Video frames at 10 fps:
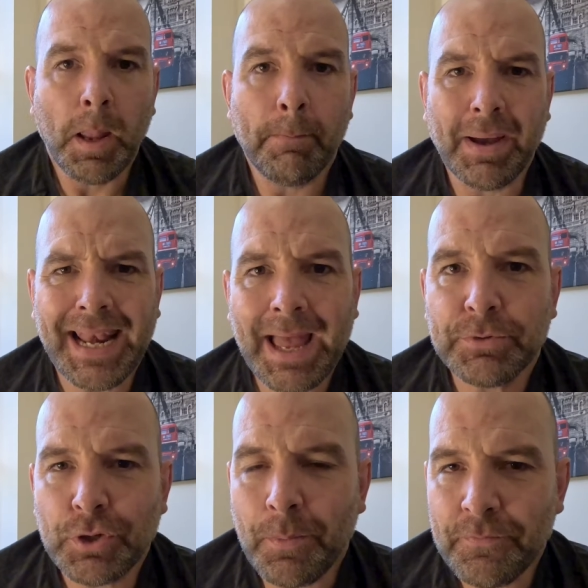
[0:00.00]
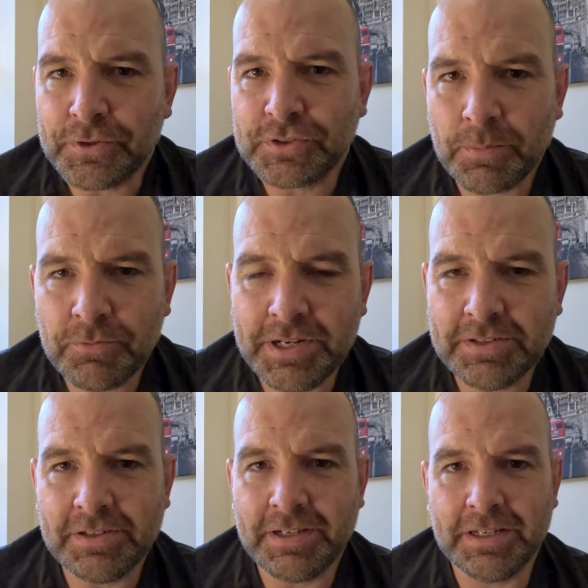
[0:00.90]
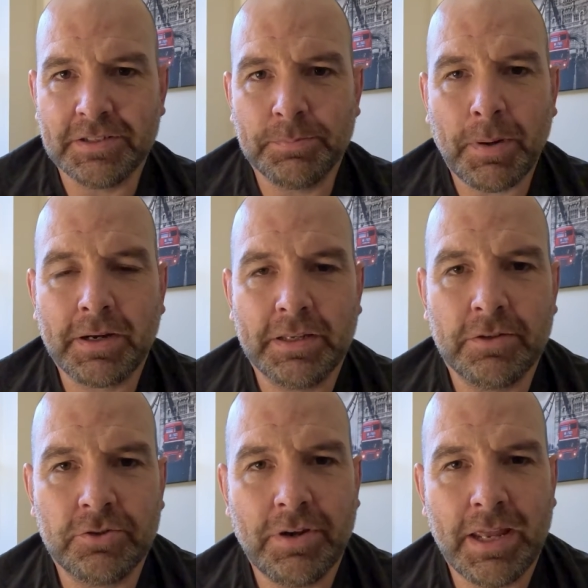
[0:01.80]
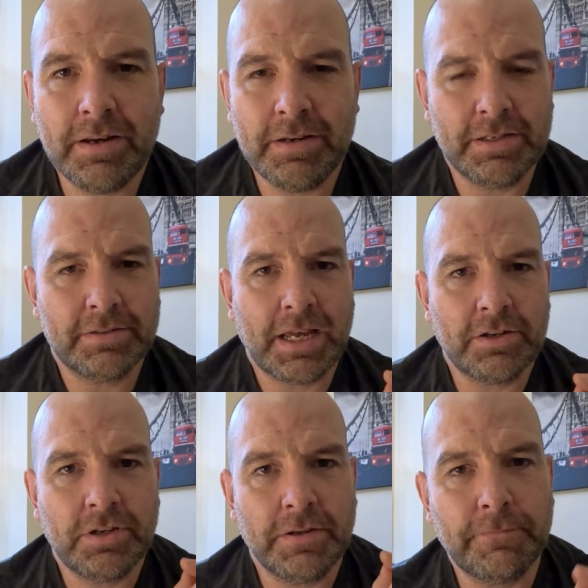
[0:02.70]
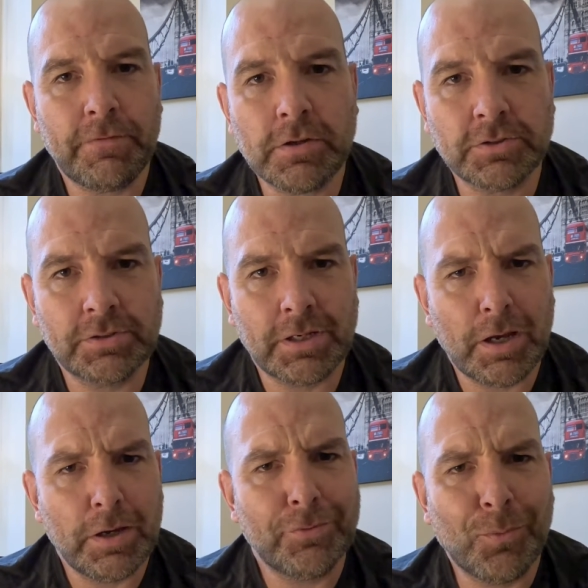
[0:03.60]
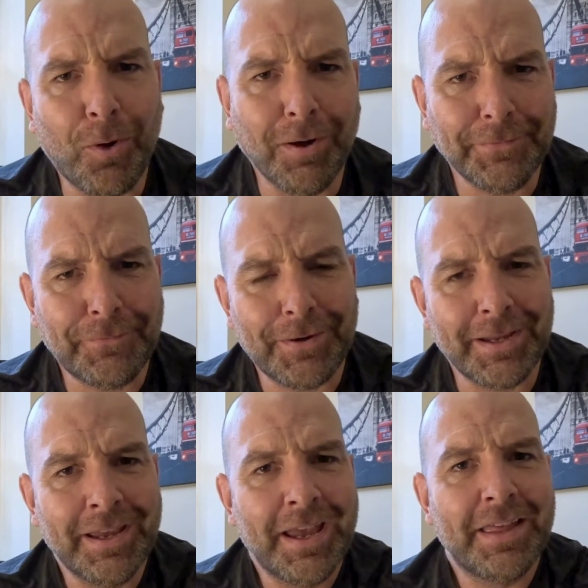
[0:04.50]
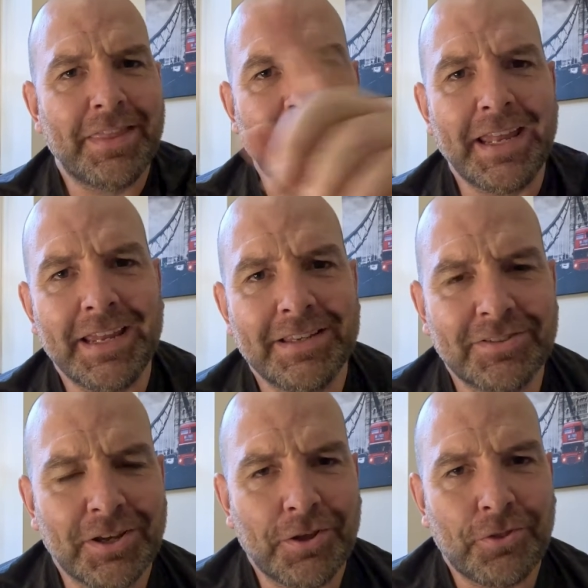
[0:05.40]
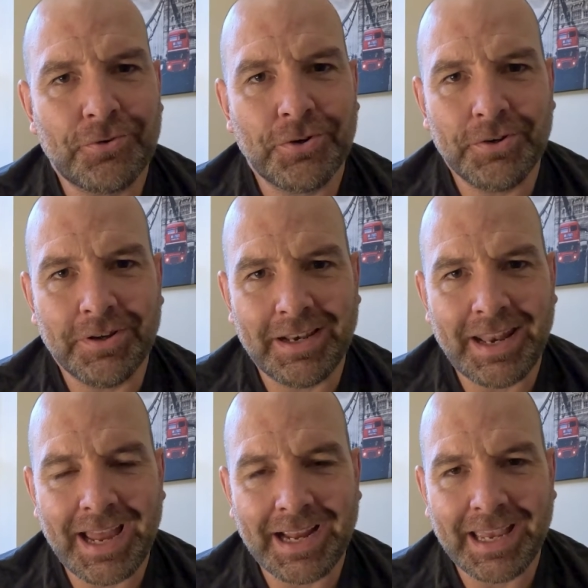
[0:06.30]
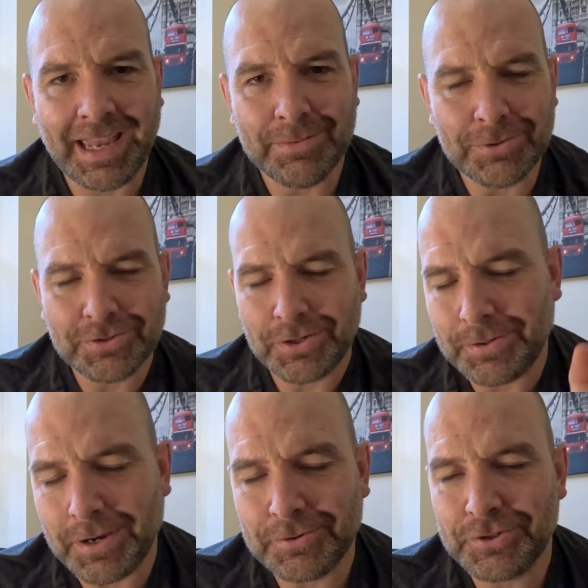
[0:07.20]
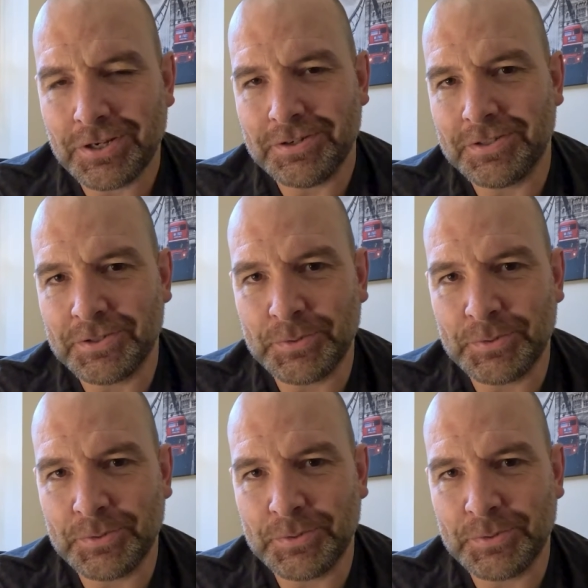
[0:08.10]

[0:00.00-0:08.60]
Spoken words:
My laptop, for some reason, is bucking the trend. It's actually faster over Wi-Fi than it is through a LAN cable. So I'll show you the